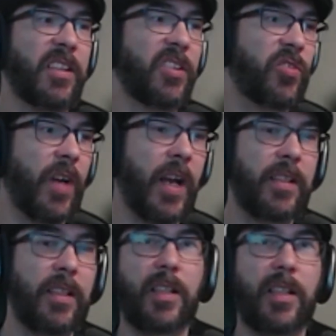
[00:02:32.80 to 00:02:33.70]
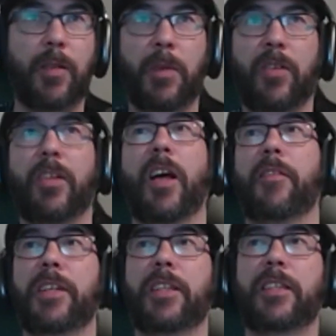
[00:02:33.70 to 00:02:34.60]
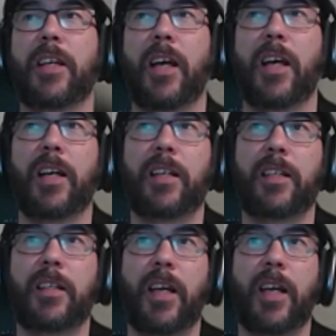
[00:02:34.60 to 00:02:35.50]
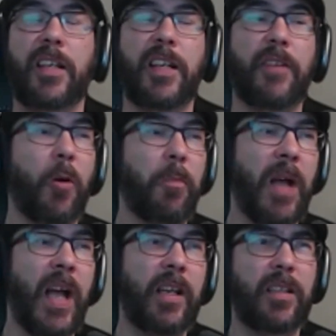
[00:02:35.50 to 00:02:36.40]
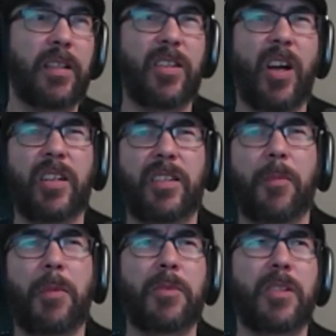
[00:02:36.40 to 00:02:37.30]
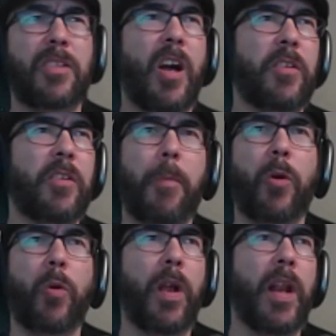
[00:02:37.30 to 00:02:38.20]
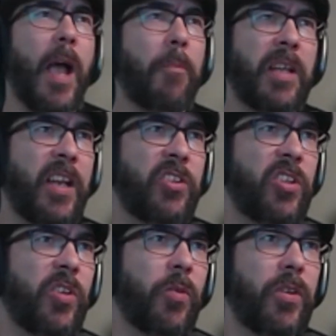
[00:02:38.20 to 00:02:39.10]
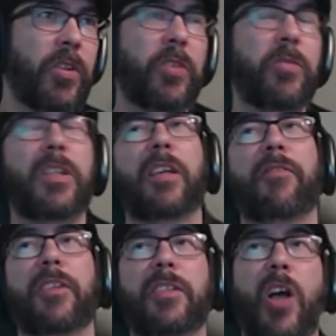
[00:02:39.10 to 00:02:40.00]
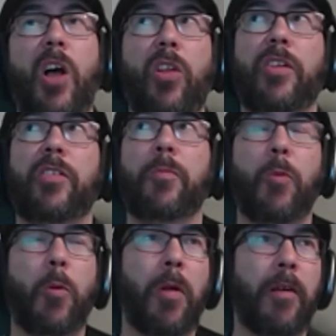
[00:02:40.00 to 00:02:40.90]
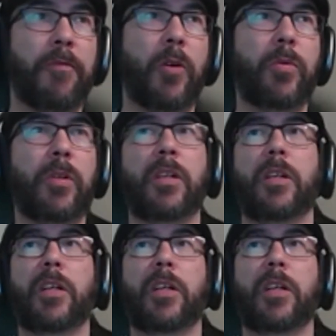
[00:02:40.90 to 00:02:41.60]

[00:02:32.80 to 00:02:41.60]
distracted in the middle of it, and then you have to go back, it's hard. Sometimes it's hard to remember what application you were using if it's all on your mobile phone.